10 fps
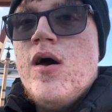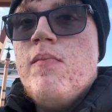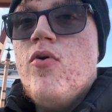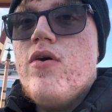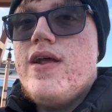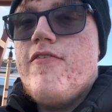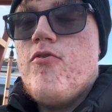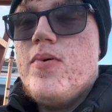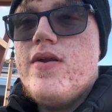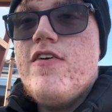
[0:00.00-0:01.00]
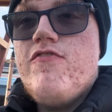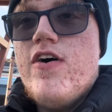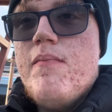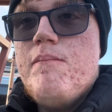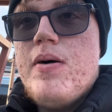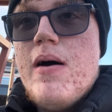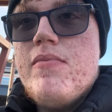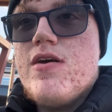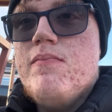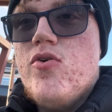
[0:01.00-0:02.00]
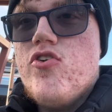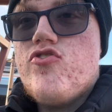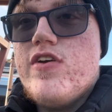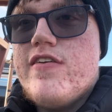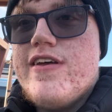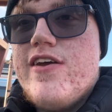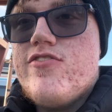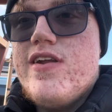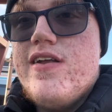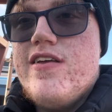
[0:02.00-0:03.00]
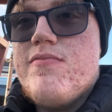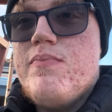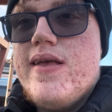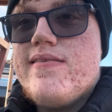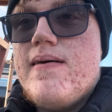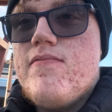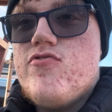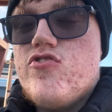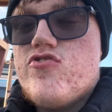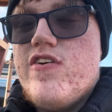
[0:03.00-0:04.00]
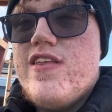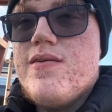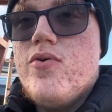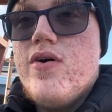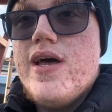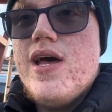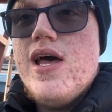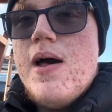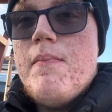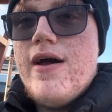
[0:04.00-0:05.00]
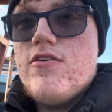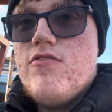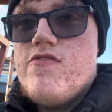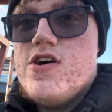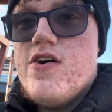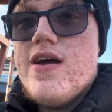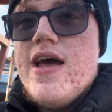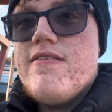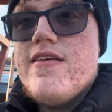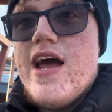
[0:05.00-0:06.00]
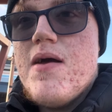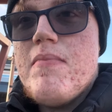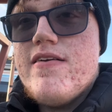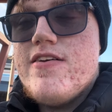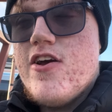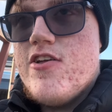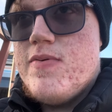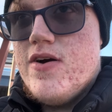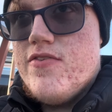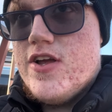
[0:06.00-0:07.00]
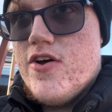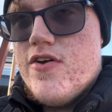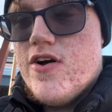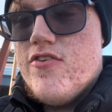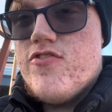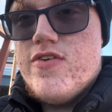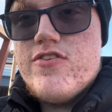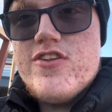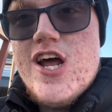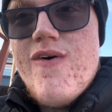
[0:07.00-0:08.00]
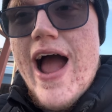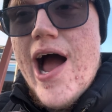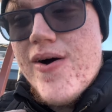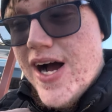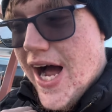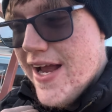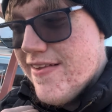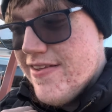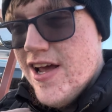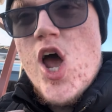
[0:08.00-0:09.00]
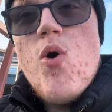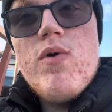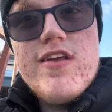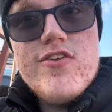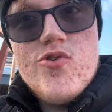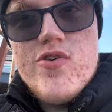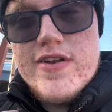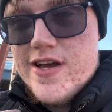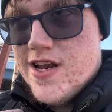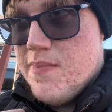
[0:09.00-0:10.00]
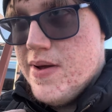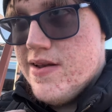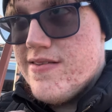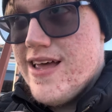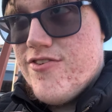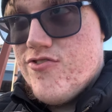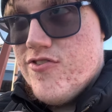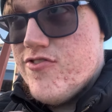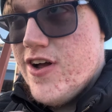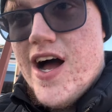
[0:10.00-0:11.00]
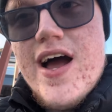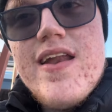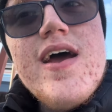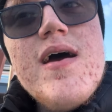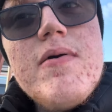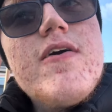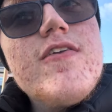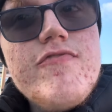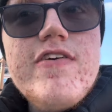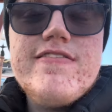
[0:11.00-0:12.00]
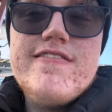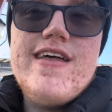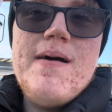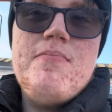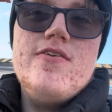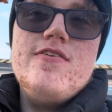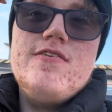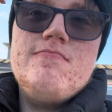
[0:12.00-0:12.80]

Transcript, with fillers: Morning everybody from Birmingham Moor Street Station. It is me, Sam Welsh Trains and Moore here, back another vlog. Today I'm actually going to be on, going on to the Snow Hill Lines, which is already going to be a disastrous start because this has happened